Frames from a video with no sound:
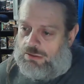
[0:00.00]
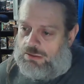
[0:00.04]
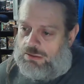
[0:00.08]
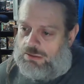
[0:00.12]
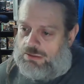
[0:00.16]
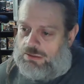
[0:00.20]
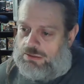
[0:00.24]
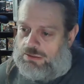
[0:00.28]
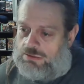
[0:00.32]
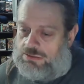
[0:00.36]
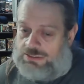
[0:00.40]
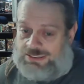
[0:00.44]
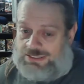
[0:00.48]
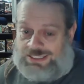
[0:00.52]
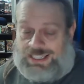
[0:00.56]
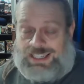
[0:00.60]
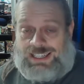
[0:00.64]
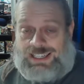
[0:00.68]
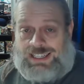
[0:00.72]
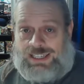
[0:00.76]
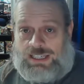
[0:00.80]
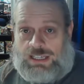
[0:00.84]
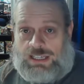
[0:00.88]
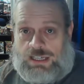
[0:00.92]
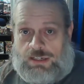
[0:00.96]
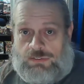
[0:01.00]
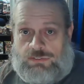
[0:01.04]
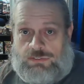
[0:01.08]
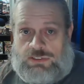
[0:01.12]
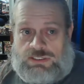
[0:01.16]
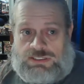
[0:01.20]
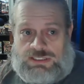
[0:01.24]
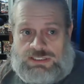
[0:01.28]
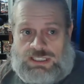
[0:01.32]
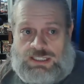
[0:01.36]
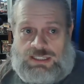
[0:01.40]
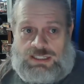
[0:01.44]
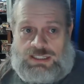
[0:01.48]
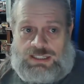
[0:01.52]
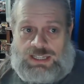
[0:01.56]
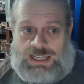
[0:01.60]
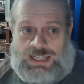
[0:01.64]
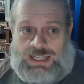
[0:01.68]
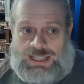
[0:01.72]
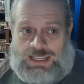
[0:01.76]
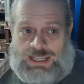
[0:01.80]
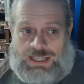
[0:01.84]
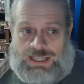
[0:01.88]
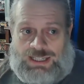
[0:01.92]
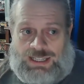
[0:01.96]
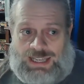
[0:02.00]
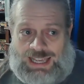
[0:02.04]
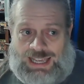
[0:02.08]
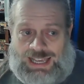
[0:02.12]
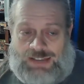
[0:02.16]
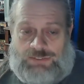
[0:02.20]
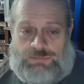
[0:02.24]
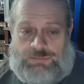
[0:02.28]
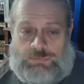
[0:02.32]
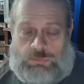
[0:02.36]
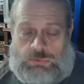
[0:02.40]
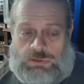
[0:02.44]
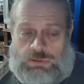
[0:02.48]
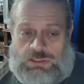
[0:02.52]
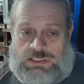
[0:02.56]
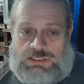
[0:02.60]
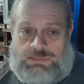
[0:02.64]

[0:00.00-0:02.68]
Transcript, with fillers: Uh, today, I've decided to have one.